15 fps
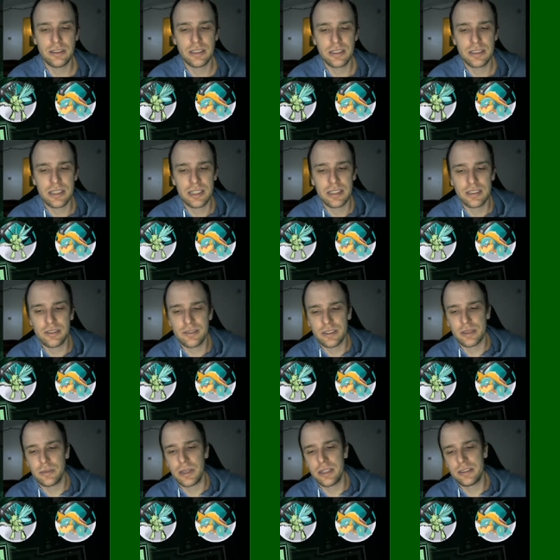thank you very
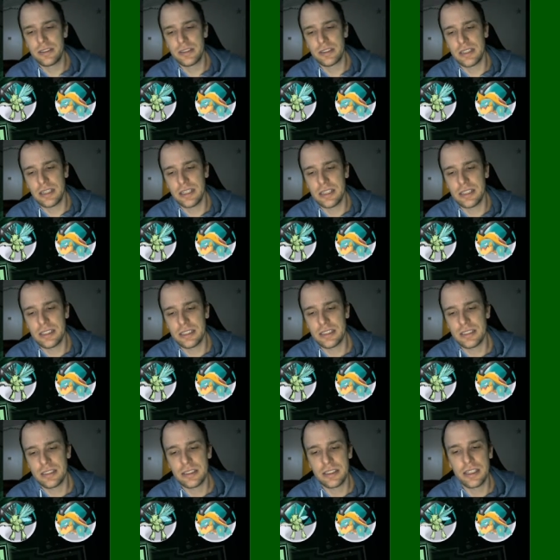much,
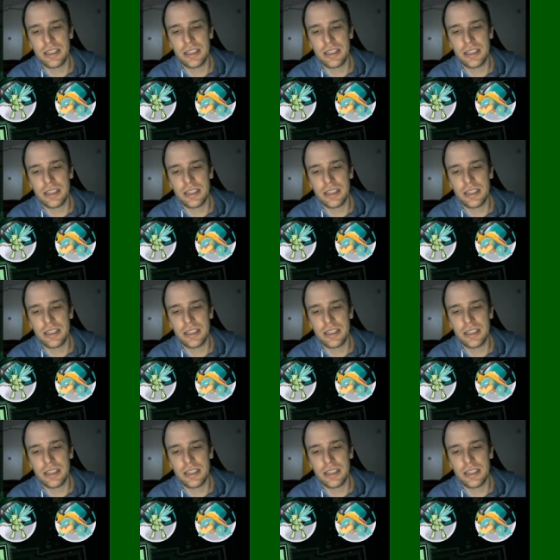and